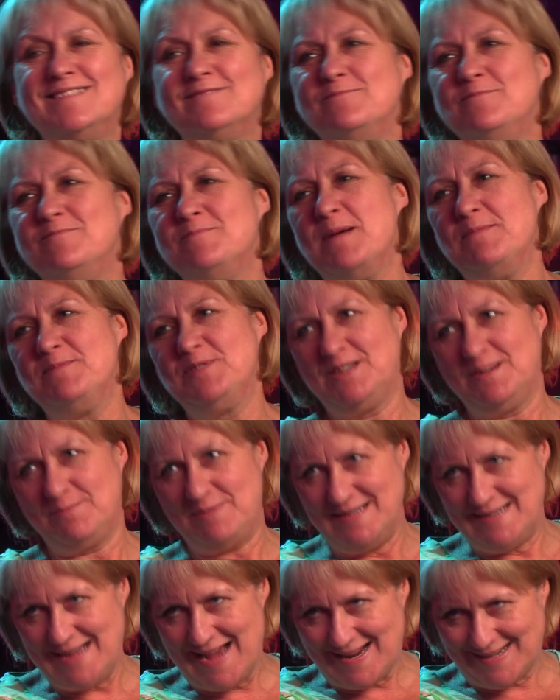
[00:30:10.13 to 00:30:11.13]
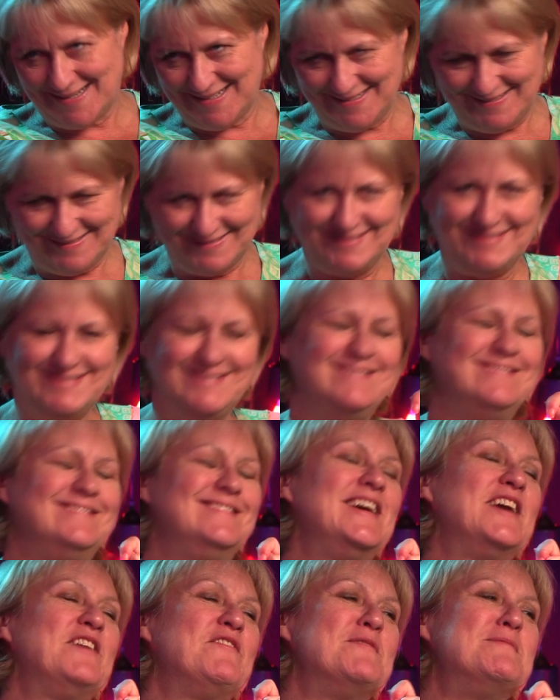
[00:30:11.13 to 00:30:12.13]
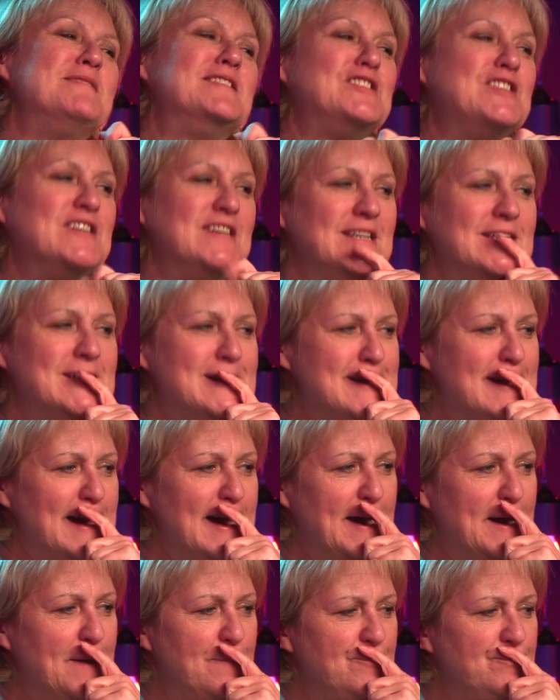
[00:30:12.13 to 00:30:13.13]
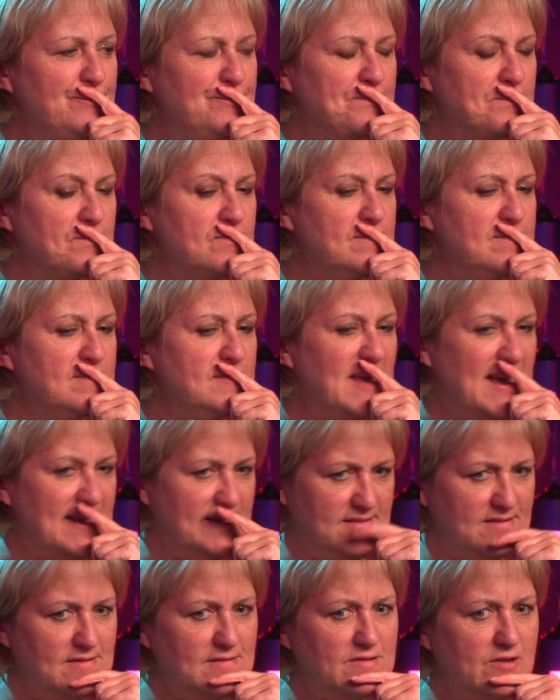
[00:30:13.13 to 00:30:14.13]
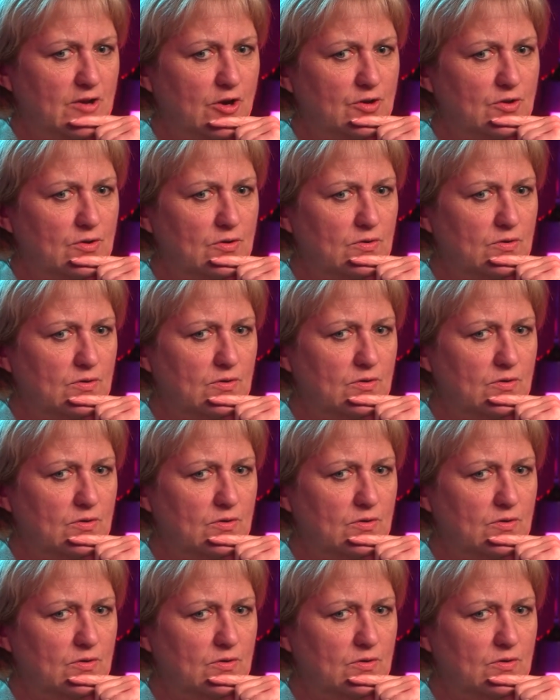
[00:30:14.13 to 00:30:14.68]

Membership intact. Thank you very much. Yes, so